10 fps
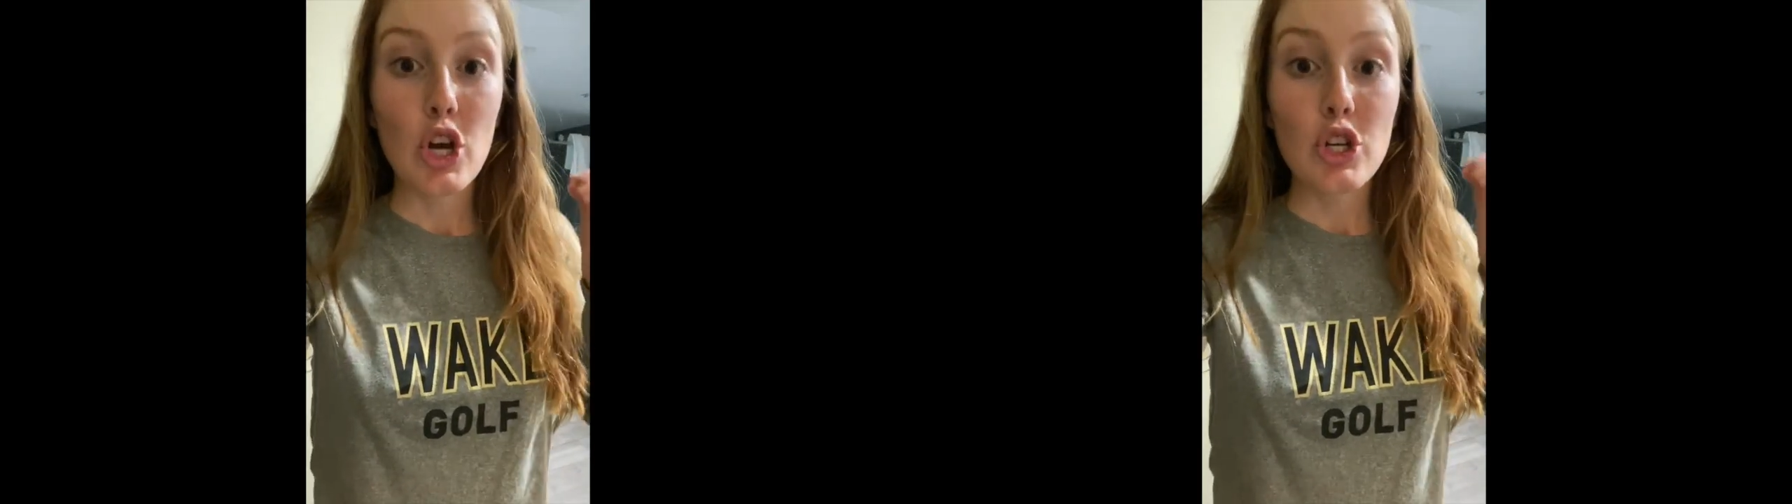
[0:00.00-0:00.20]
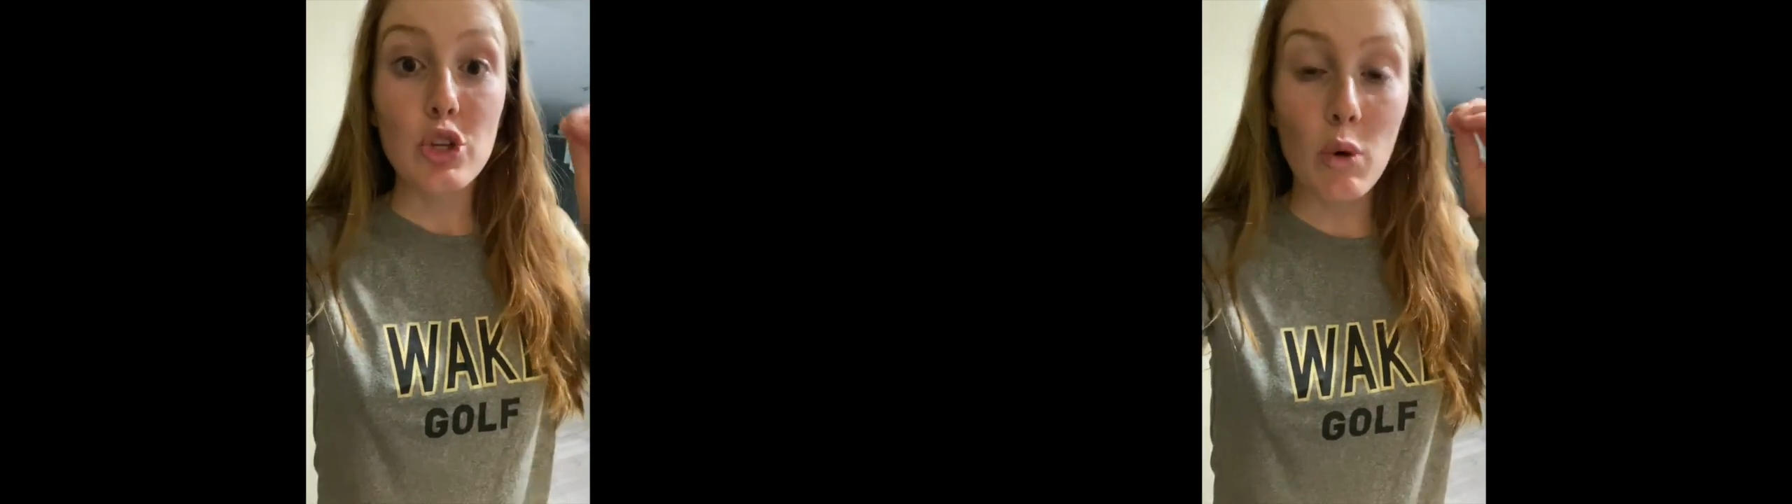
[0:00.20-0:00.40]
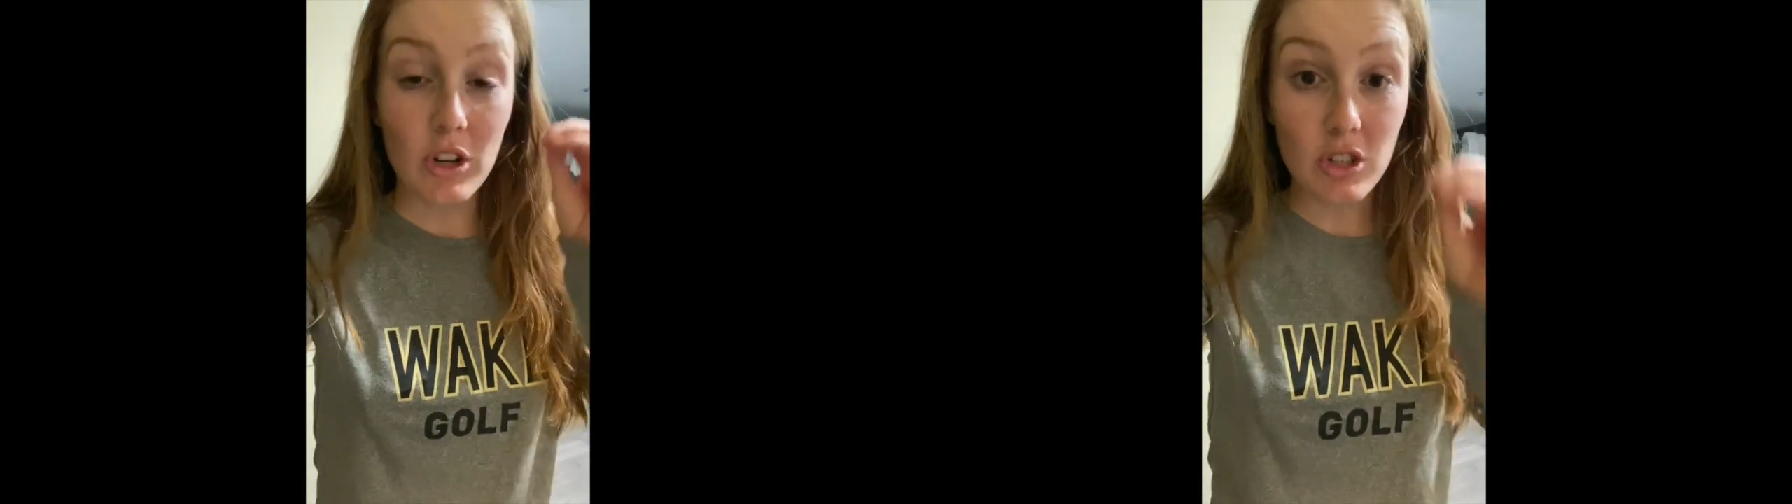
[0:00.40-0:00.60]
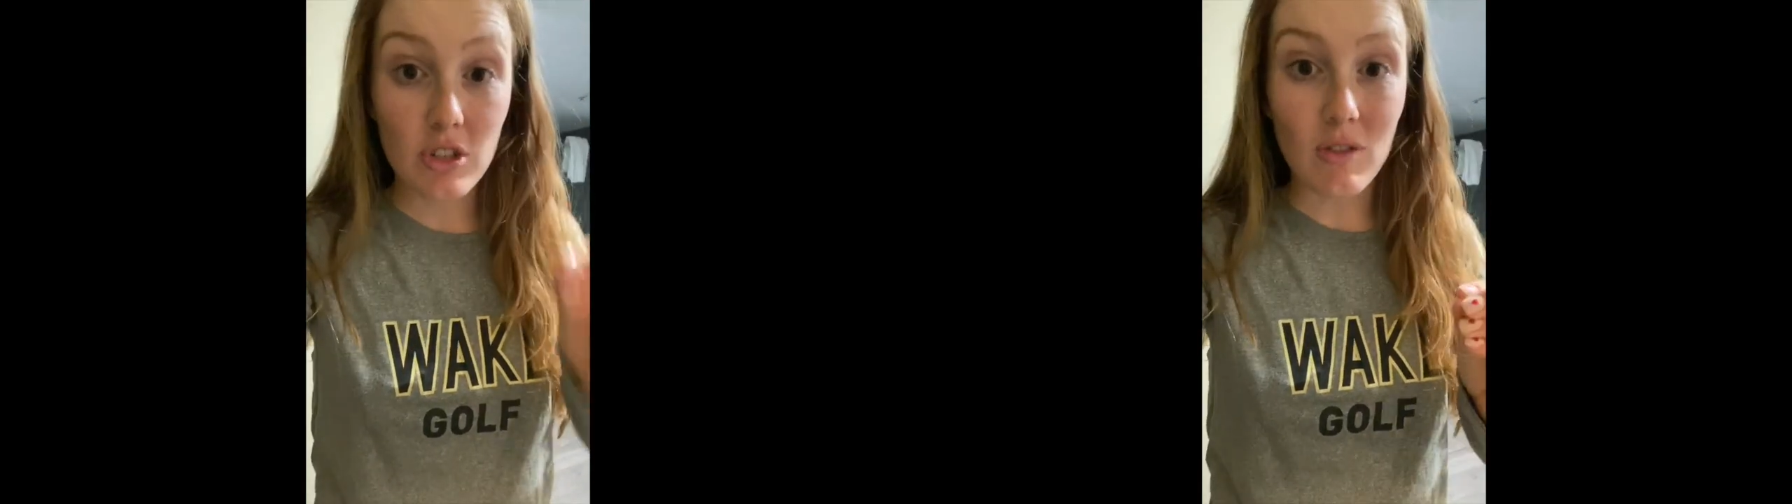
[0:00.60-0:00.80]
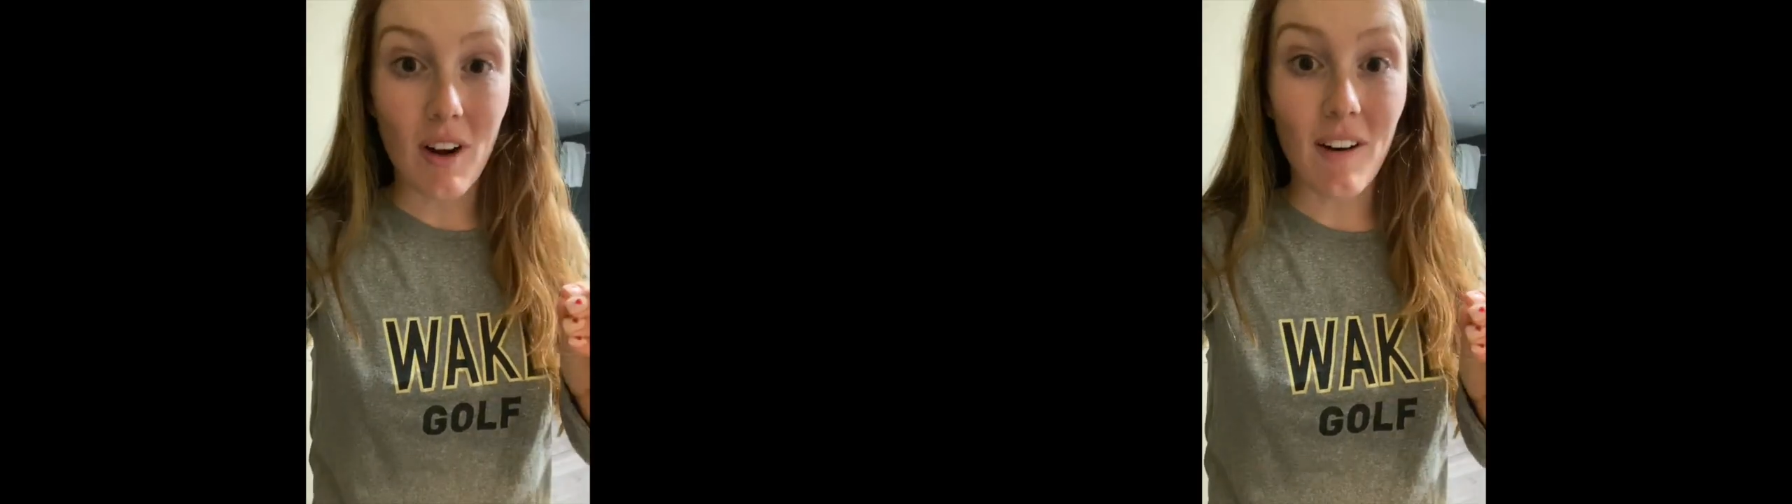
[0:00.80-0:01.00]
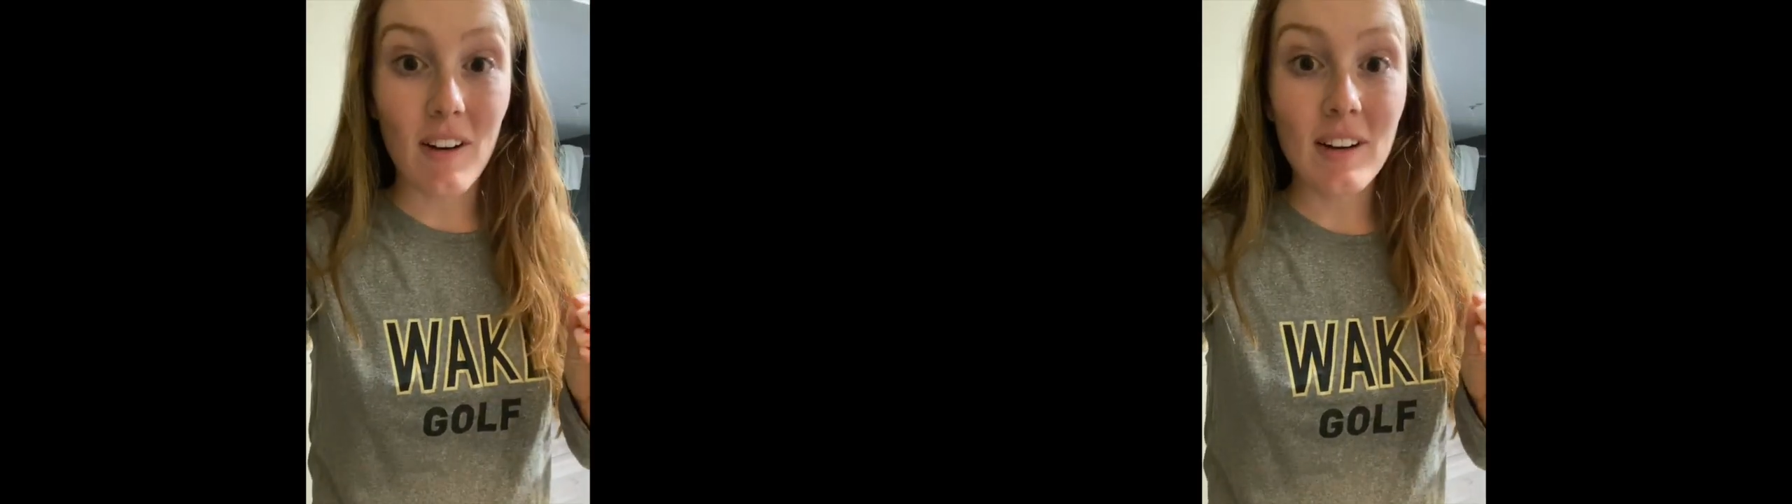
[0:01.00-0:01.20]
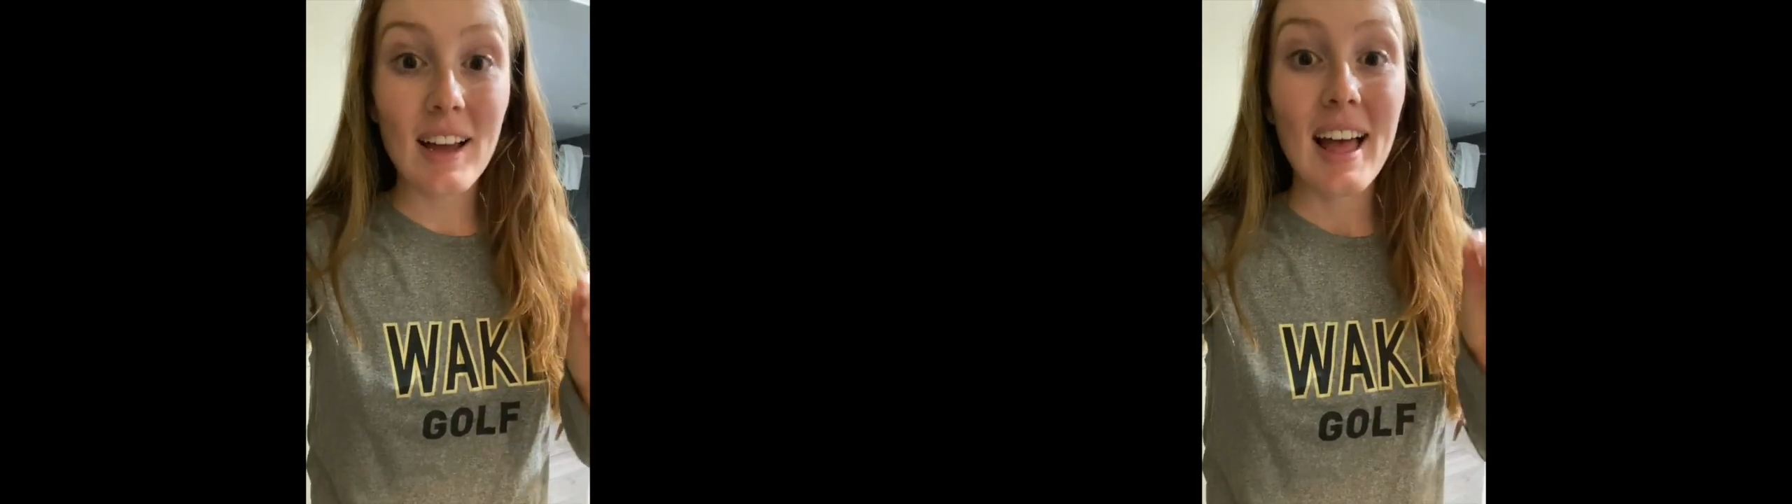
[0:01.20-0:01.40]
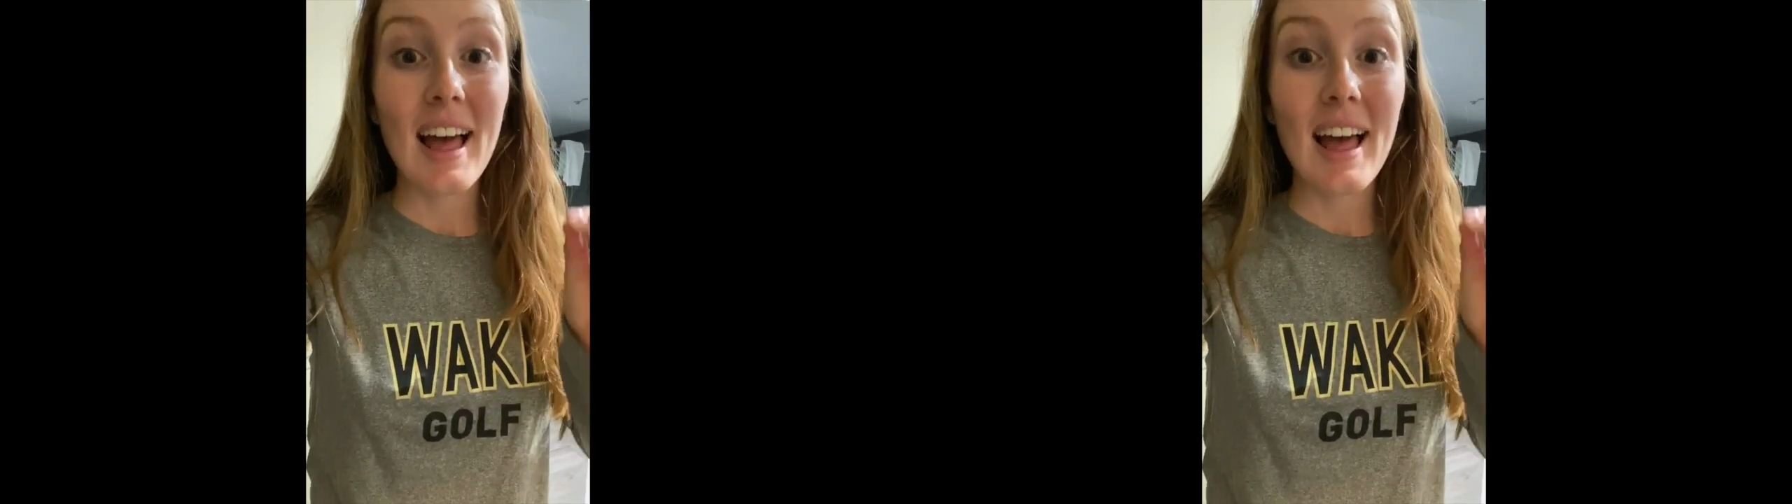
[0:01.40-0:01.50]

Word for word: you are strong